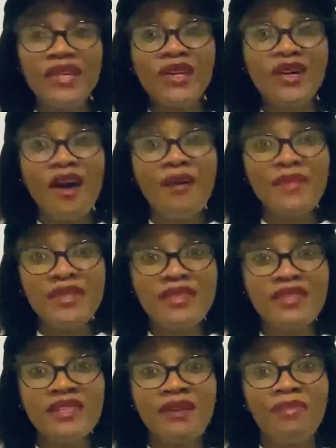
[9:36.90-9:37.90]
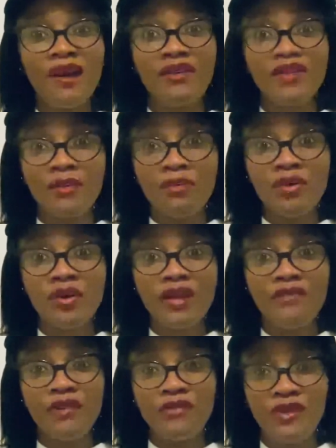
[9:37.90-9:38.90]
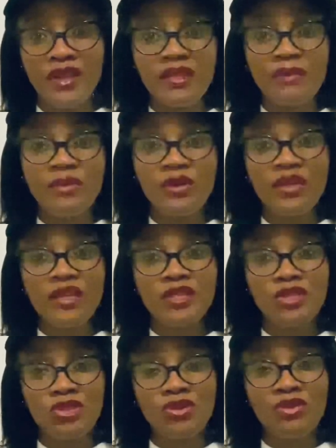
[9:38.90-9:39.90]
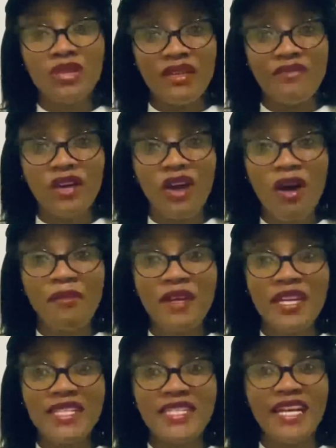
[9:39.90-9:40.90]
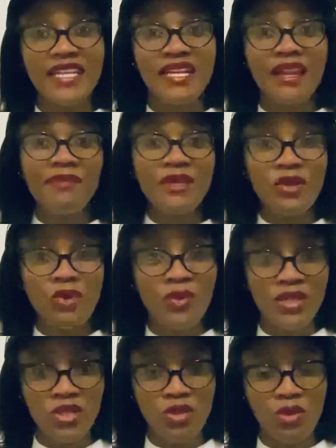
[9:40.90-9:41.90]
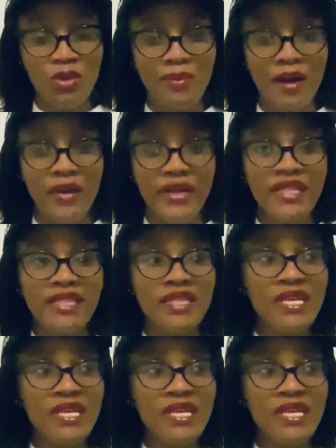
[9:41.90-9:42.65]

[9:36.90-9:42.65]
comments about the book, if you've read the book, do leave a comment and let me know what you thought about it.